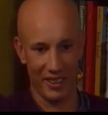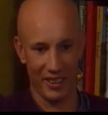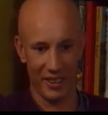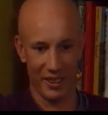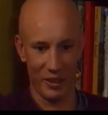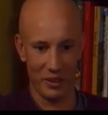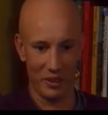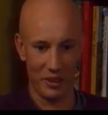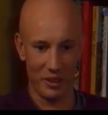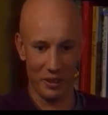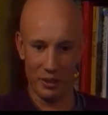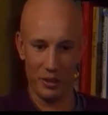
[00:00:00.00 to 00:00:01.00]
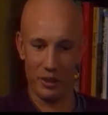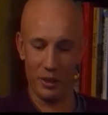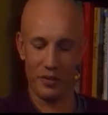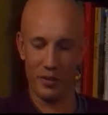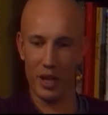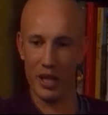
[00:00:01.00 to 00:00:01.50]
You know, you'll
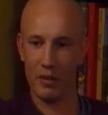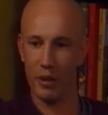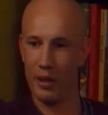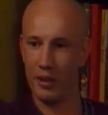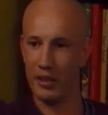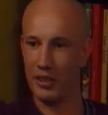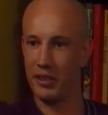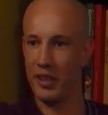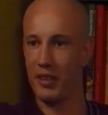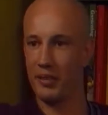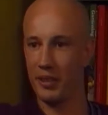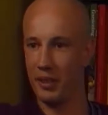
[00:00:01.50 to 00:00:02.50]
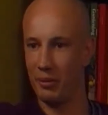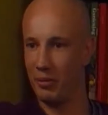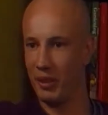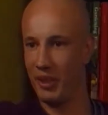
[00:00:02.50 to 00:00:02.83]
find everyone else is stuffed, and, you